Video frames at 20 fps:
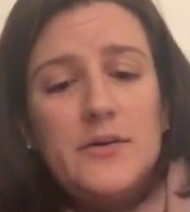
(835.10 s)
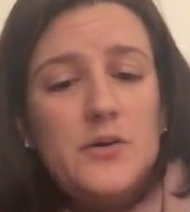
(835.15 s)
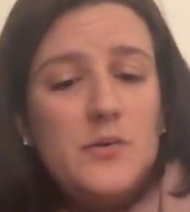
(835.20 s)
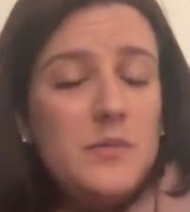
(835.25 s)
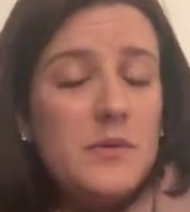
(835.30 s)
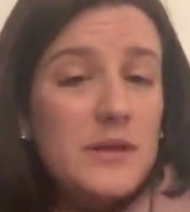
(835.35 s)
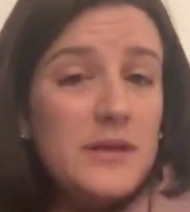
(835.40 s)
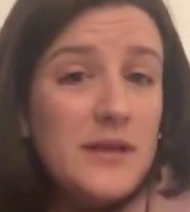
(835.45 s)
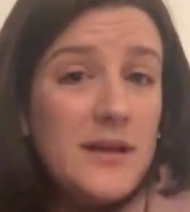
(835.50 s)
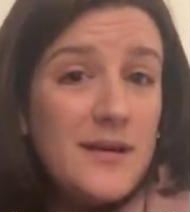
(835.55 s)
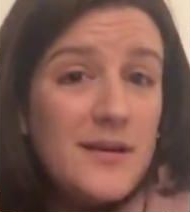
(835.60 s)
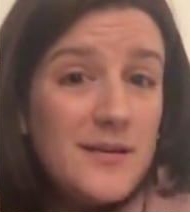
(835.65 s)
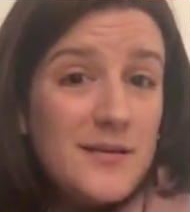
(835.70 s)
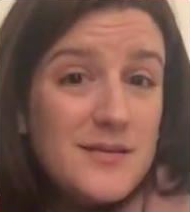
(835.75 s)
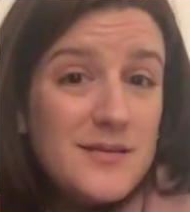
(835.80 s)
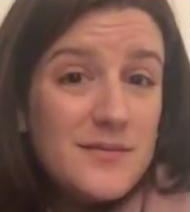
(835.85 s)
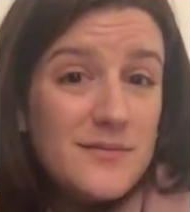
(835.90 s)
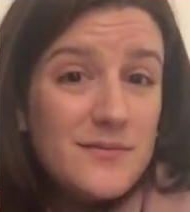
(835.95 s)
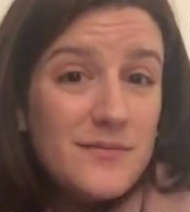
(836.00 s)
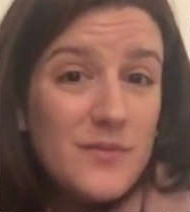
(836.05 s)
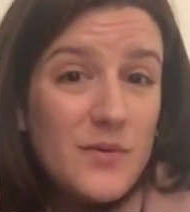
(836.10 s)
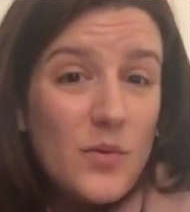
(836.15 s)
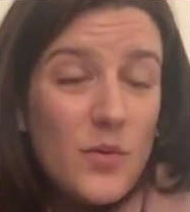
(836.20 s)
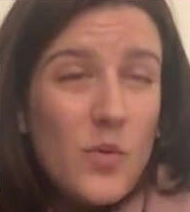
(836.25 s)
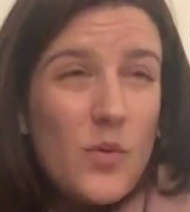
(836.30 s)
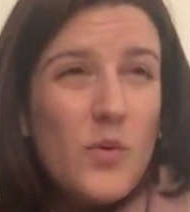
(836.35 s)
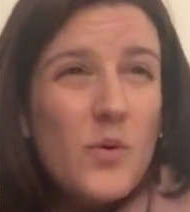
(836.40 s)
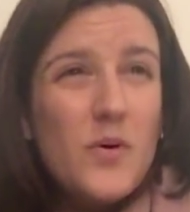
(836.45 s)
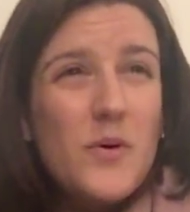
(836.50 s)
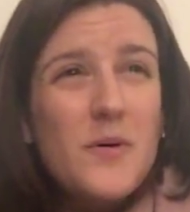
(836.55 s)
humiliated,
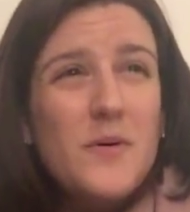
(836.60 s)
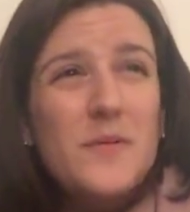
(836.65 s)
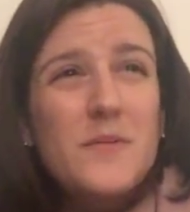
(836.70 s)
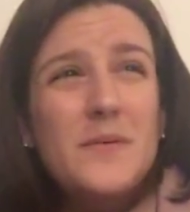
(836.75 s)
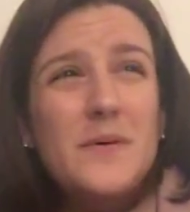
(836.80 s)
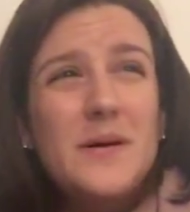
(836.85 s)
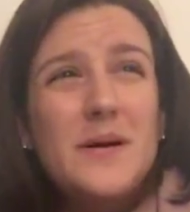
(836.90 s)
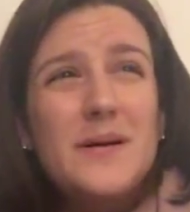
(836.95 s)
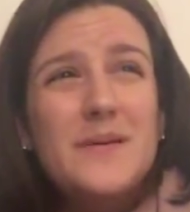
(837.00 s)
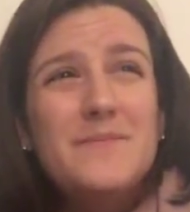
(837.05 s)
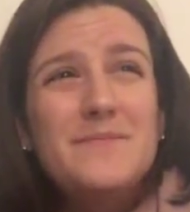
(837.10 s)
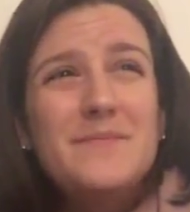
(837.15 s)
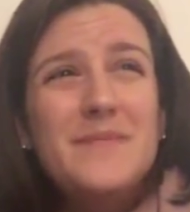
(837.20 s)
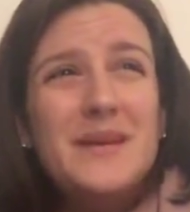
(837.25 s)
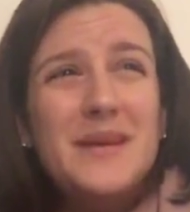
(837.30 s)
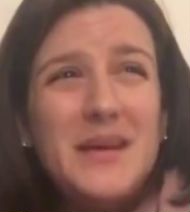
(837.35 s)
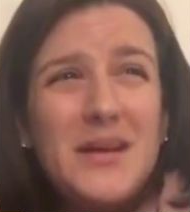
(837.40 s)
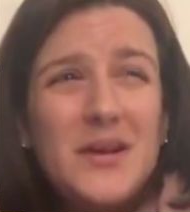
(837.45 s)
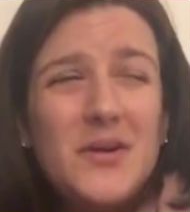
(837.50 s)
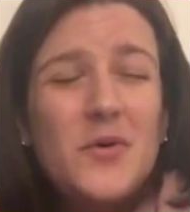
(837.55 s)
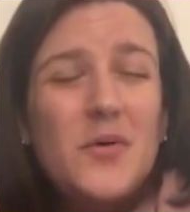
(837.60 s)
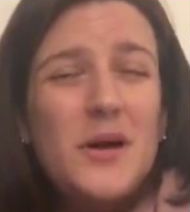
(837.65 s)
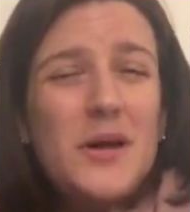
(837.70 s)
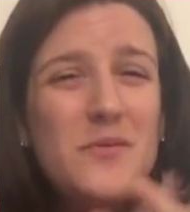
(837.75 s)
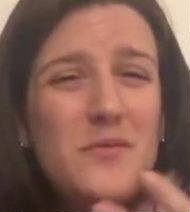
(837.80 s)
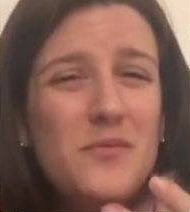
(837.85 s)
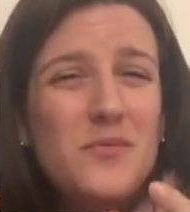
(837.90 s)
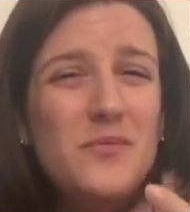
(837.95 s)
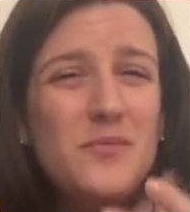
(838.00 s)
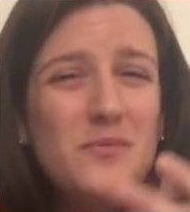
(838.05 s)
or again,
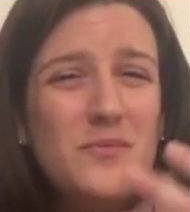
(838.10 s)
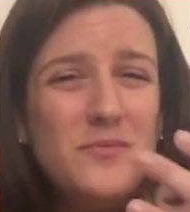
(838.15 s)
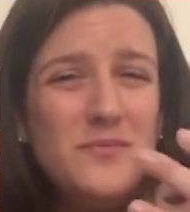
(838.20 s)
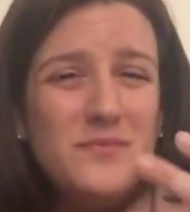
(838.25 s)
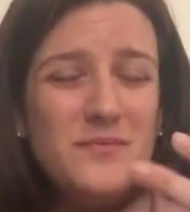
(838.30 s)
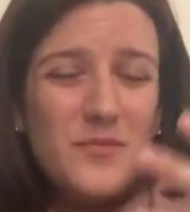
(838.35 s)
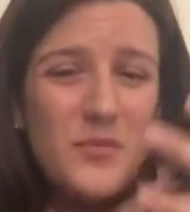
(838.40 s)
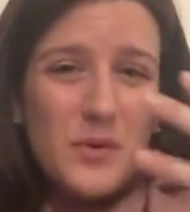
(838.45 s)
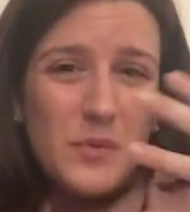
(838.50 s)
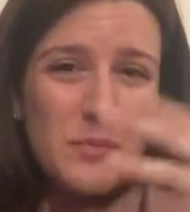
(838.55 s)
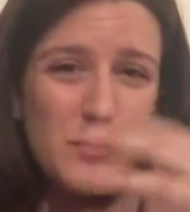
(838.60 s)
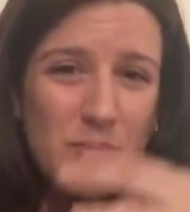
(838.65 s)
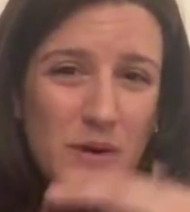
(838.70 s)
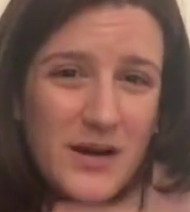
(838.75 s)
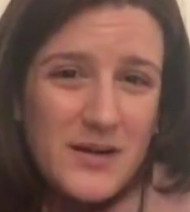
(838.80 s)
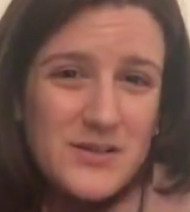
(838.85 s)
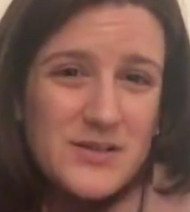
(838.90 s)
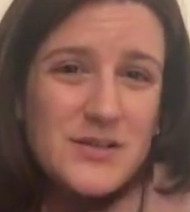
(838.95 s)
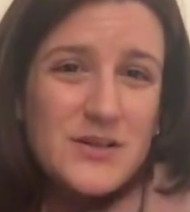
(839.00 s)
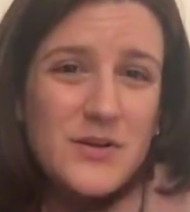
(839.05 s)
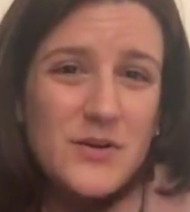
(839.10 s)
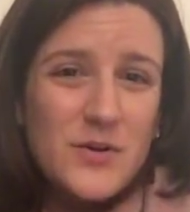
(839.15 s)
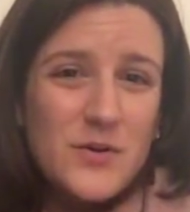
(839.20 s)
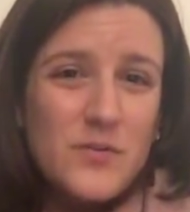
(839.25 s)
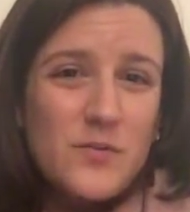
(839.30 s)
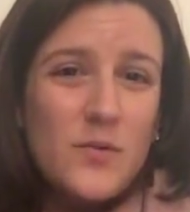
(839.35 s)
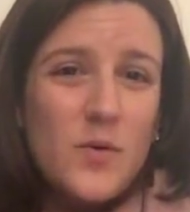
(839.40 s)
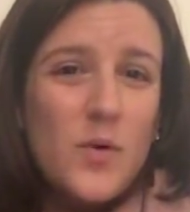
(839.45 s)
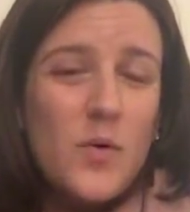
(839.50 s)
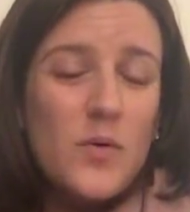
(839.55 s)
quite repressed in her
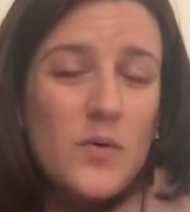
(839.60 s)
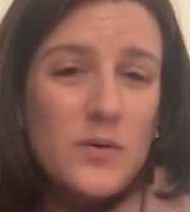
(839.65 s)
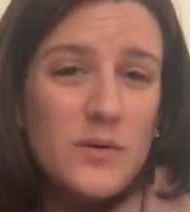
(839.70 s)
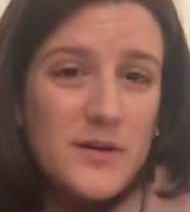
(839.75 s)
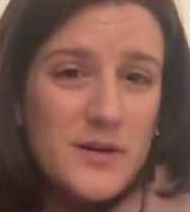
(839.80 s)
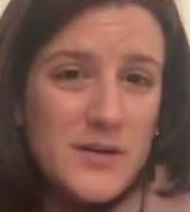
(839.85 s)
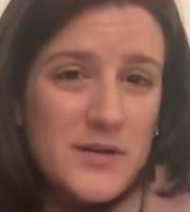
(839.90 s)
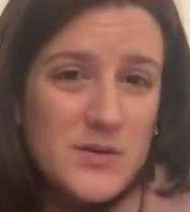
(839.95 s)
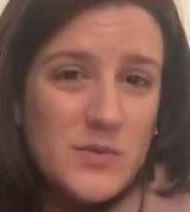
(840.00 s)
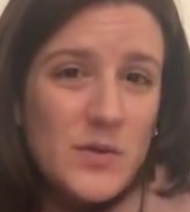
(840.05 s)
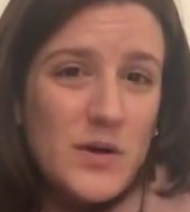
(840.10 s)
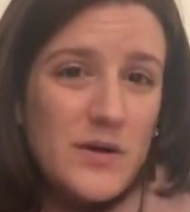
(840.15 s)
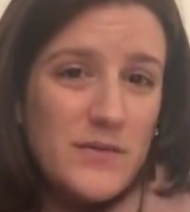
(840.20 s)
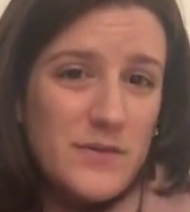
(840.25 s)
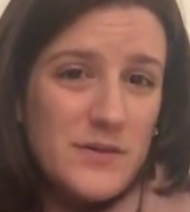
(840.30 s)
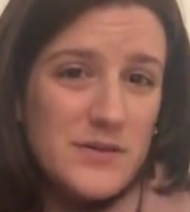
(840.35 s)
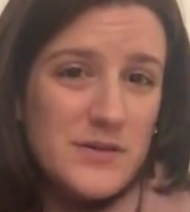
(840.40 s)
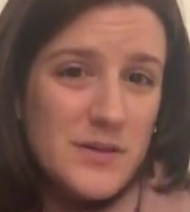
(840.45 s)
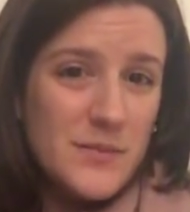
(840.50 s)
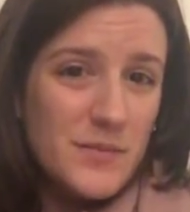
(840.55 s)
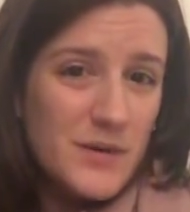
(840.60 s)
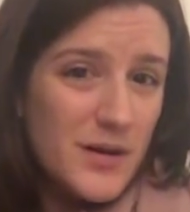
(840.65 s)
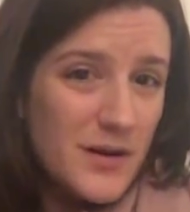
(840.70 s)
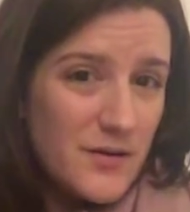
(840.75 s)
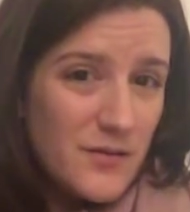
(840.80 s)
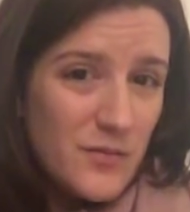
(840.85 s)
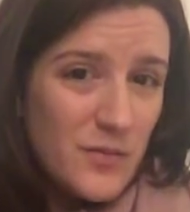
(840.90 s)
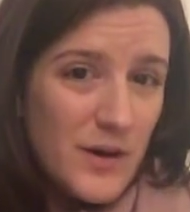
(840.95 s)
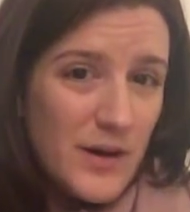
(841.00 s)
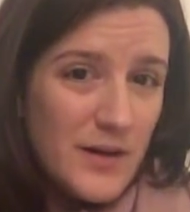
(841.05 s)
role as wife in some
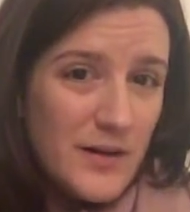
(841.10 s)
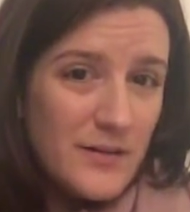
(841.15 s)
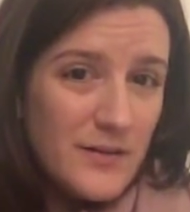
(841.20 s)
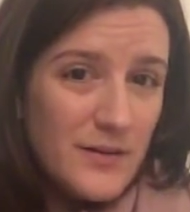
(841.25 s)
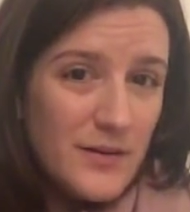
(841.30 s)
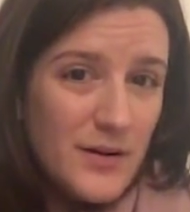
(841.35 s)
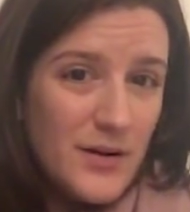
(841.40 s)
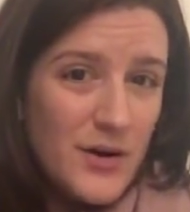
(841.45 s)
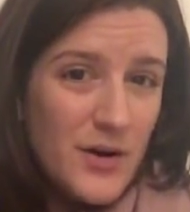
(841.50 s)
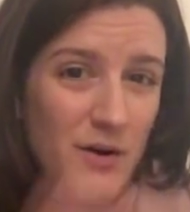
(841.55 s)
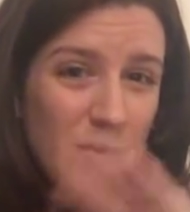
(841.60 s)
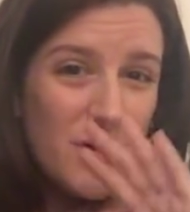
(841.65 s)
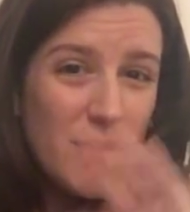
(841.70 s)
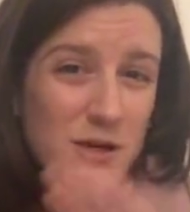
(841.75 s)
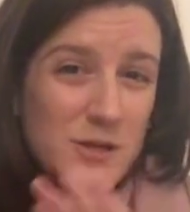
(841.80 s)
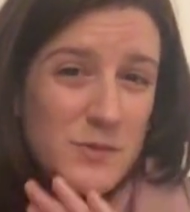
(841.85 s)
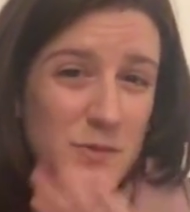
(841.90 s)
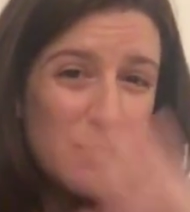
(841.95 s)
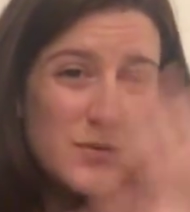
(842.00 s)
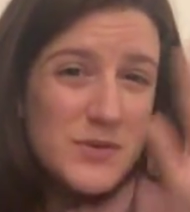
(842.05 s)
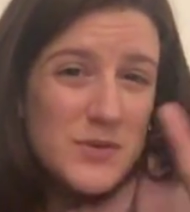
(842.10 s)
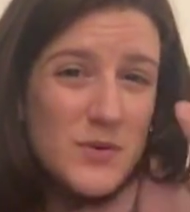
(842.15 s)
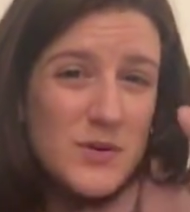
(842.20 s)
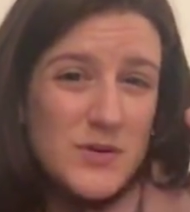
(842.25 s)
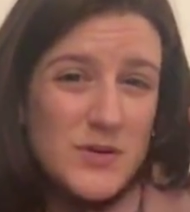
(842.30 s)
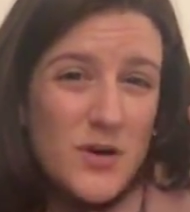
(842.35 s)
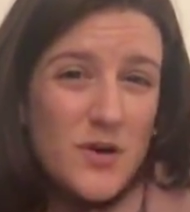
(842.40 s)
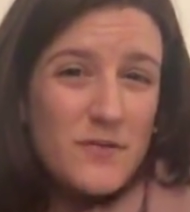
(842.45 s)
kind of way. Her husband was always